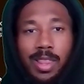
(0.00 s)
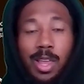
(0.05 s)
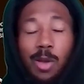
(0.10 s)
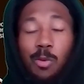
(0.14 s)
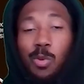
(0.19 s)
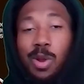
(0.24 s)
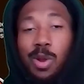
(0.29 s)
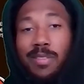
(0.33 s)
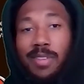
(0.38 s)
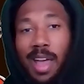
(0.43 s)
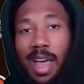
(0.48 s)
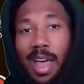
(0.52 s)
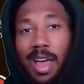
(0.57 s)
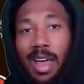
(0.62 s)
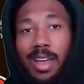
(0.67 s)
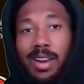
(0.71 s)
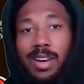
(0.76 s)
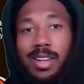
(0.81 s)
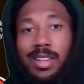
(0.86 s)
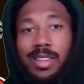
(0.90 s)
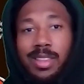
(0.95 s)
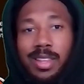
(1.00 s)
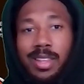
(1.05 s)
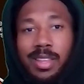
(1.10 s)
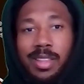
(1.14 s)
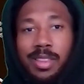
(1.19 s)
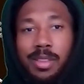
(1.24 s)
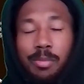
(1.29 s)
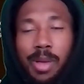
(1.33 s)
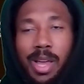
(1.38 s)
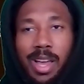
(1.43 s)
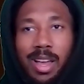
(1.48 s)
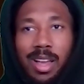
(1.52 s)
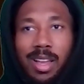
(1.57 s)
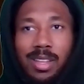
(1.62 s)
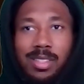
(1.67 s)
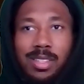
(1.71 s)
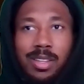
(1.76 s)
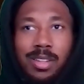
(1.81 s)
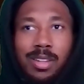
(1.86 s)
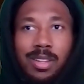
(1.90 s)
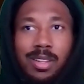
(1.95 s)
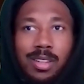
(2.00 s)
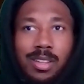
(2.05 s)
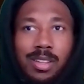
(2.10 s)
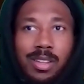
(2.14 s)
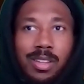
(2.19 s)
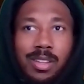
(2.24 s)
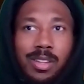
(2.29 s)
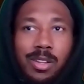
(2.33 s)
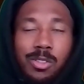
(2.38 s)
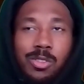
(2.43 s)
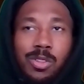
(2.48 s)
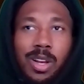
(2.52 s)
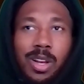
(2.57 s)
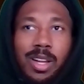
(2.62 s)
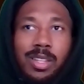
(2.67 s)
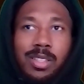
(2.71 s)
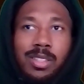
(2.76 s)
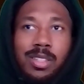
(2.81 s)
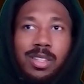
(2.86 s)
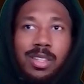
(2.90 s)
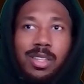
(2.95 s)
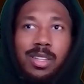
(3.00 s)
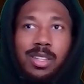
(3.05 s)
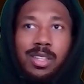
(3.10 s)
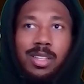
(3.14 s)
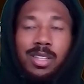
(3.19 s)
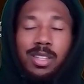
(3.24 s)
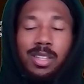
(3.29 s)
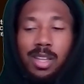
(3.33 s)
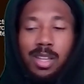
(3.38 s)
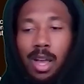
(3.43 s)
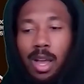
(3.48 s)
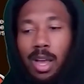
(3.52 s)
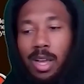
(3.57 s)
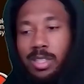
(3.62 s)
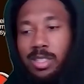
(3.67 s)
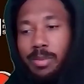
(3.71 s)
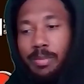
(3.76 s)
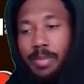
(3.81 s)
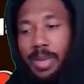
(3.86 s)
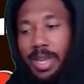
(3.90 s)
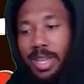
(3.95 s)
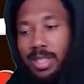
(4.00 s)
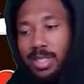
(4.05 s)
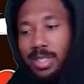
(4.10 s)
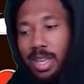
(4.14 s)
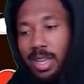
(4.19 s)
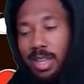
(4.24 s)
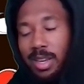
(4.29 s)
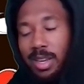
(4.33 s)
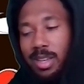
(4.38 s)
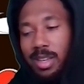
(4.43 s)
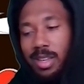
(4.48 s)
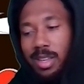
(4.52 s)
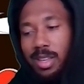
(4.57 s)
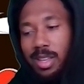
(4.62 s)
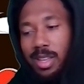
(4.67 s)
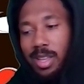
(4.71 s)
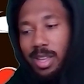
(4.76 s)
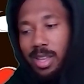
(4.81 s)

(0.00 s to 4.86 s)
we've had in the past, and trying to maintain a